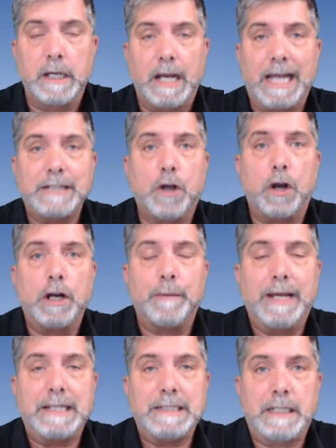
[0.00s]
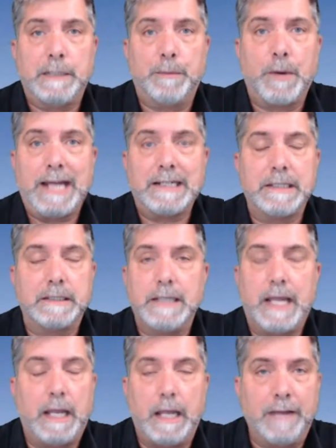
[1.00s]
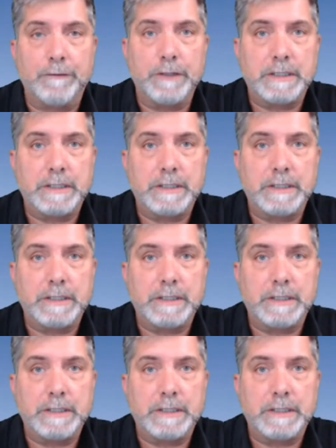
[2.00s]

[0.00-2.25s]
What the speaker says: I talk about daily practice every